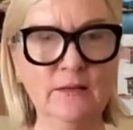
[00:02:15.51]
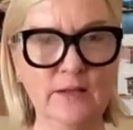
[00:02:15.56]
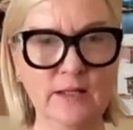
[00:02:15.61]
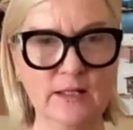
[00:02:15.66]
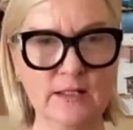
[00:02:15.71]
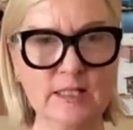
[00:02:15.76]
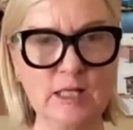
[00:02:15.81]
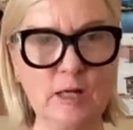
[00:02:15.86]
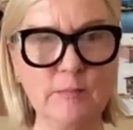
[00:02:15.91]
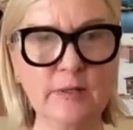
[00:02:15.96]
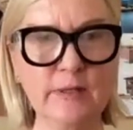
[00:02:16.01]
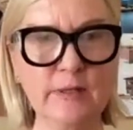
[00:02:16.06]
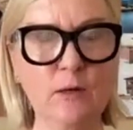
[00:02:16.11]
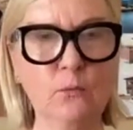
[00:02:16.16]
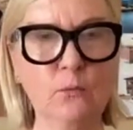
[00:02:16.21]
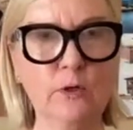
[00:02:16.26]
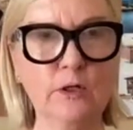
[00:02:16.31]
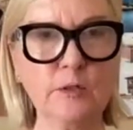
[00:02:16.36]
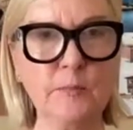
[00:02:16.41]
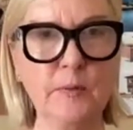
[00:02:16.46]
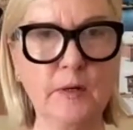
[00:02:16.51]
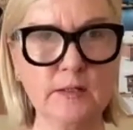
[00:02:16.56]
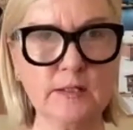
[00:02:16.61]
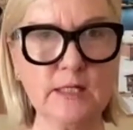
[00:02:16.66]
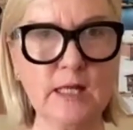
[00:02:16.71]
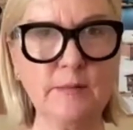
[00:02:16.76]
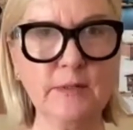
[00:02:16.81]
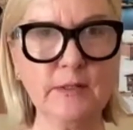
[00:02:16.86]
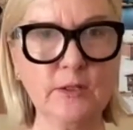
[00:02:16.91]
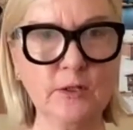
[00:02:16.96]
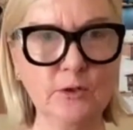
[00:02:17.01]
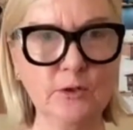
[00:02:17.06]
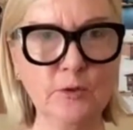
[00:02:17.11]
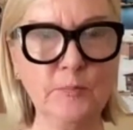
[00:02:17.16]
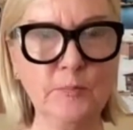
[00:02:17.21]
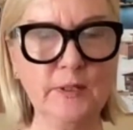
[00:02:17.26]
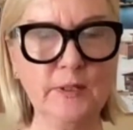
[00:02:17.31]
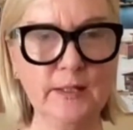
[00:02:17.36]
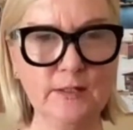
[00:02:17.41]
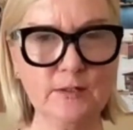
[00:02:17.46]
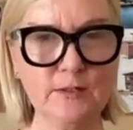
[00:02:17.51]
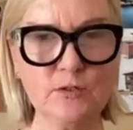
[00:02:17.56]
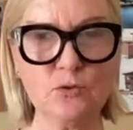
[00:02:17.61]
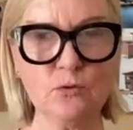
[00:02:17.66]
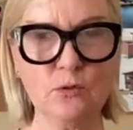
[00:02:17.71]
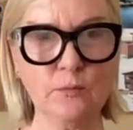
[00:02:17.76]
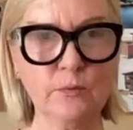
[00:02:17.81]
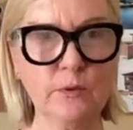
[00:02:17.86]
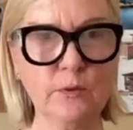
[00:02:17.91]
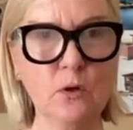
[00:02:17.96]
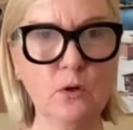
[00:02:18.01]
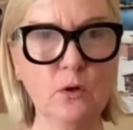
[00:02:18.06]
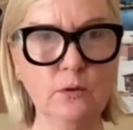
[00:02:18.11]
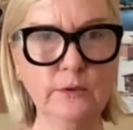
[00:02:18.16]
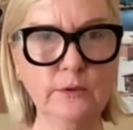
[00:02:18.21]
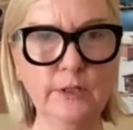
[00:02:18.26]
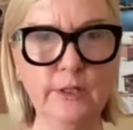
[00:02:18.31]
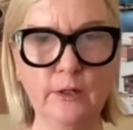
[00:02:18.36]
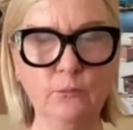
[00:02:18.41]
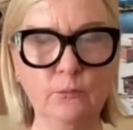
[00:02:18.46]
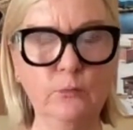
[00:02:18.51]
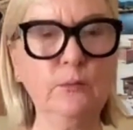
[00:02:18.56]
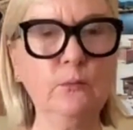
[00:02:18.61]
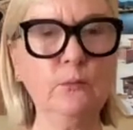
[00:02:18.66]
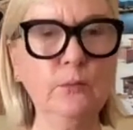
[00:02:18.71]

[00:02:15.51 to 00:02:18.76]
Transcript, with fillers: that someone that worked part-time at the ups store would you know we,